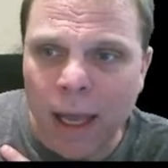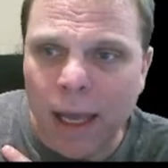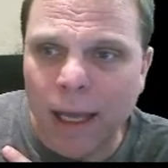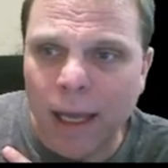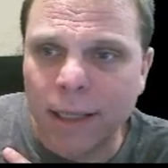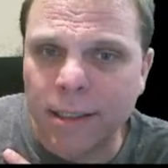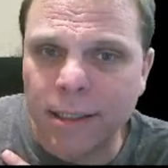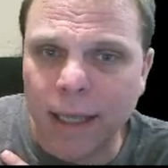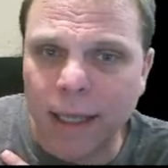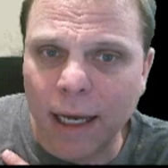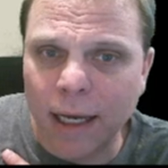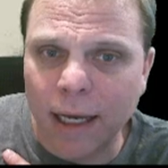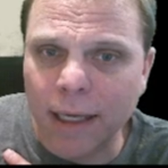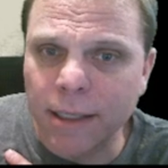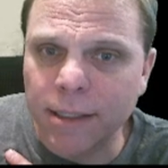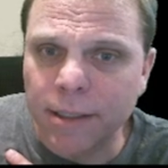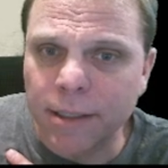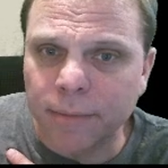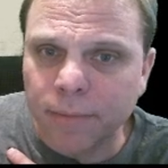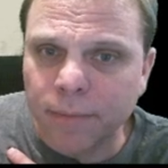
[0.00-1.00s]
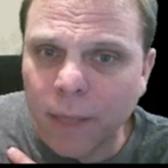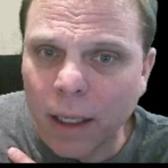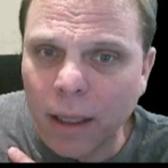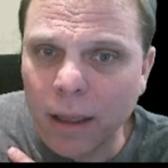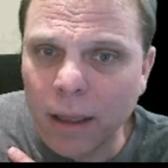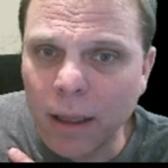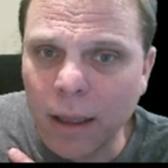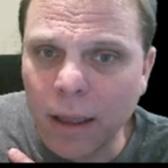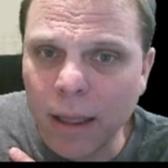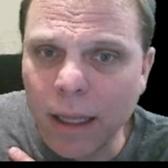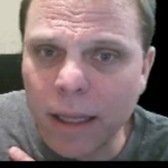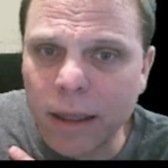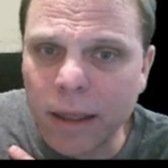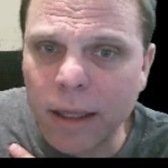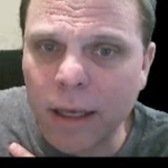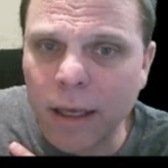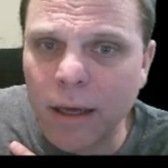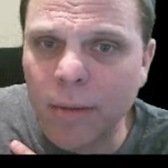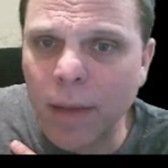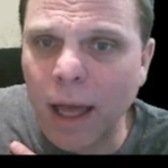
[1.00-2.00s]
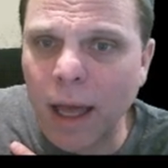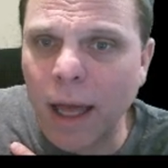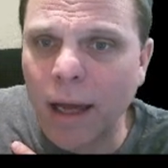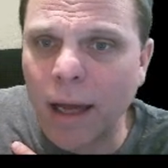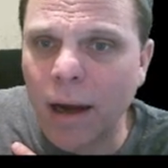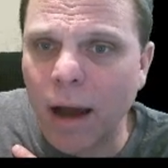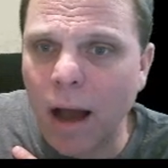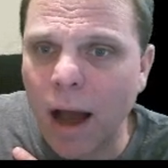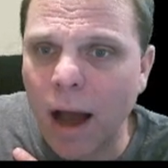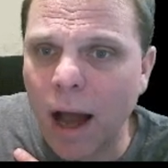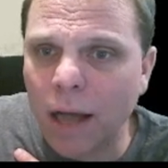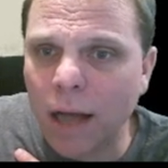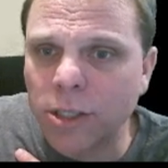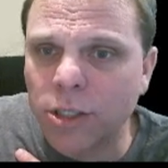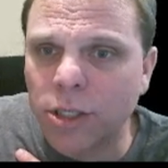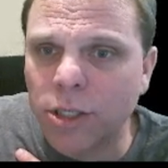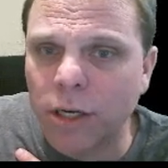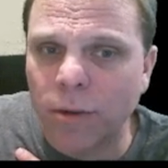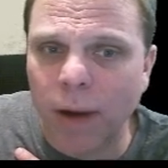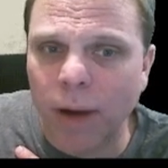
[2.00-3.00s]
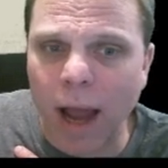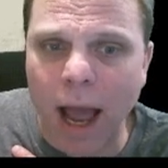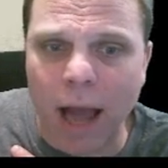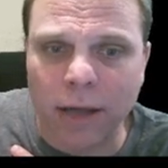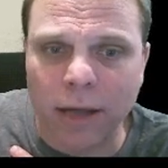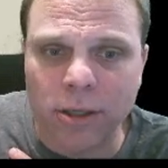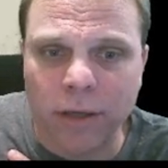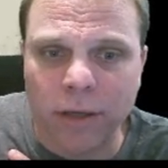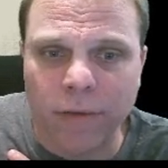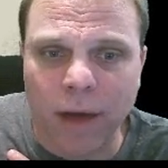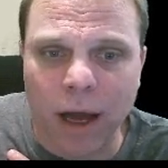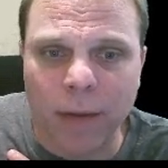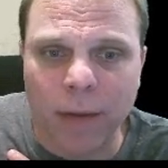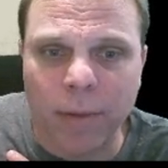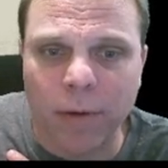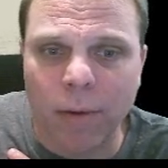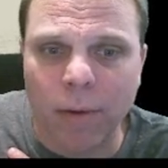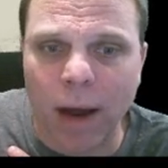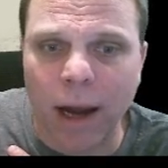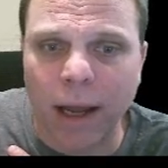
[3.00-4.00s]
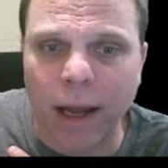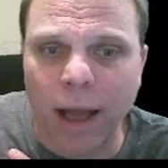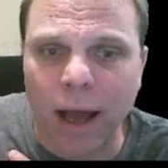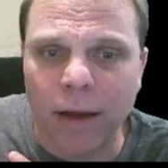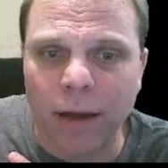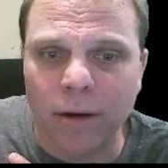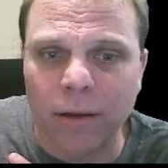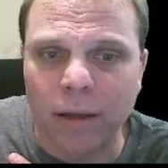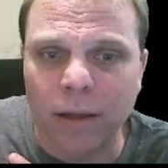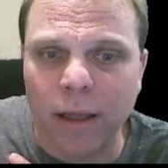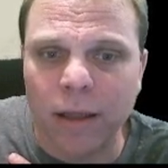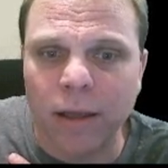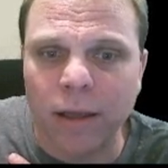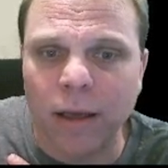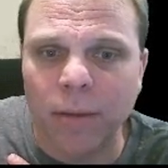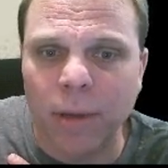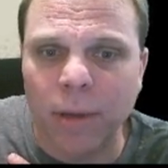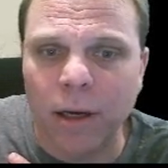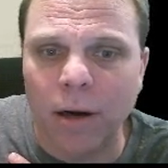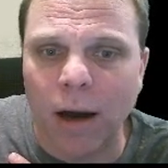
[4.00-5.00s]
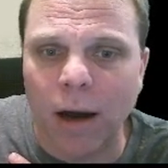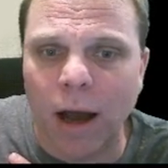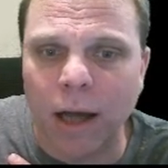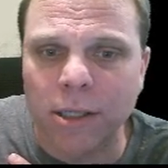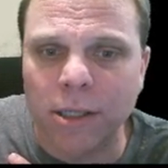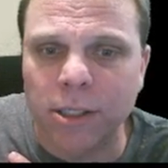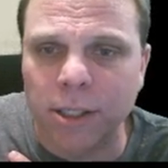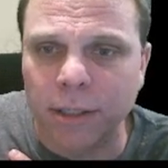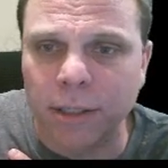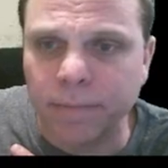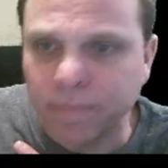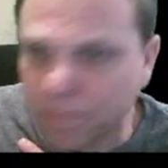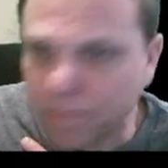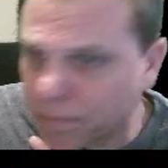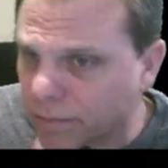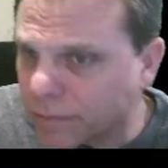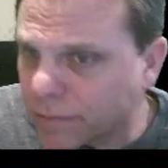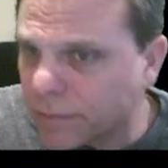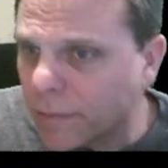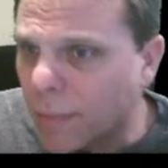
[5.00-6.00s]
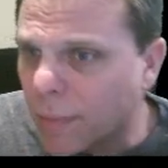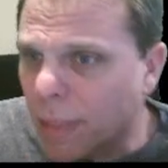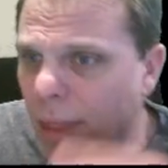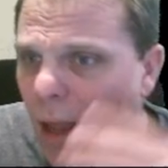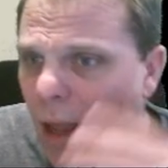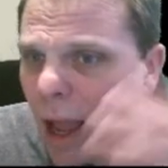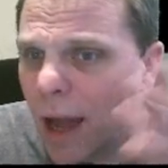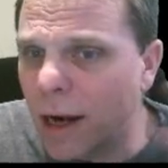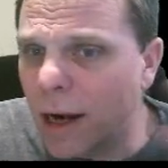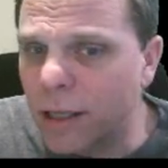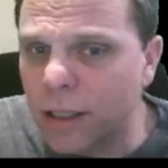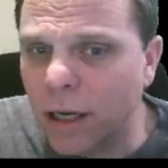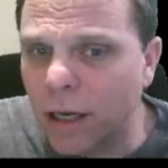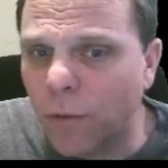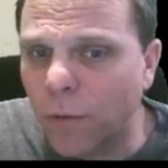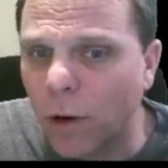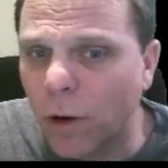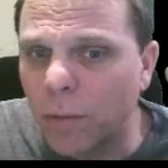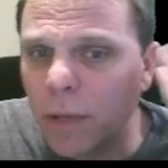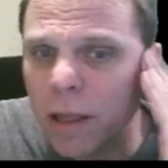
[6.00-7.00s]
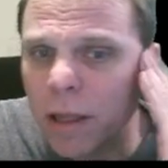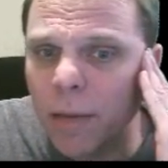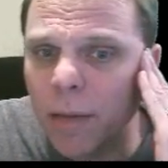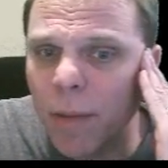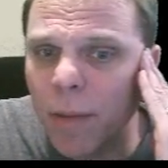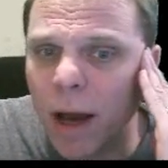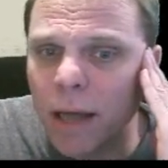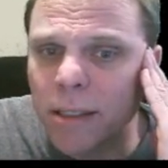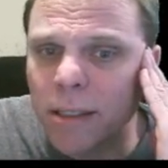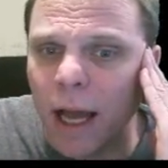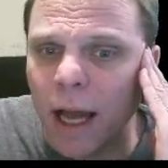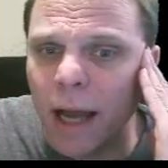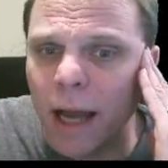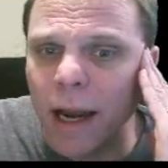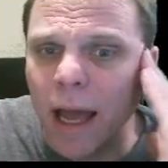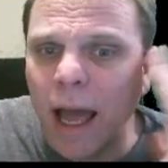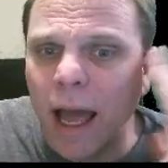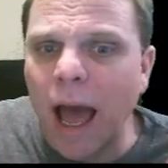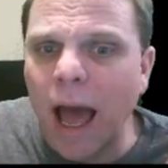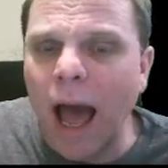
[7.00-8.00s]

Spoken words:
It says lithium and oxygen react. So you've got to be writing out your lithium and your oxygen, and it's going to form lithium oxide.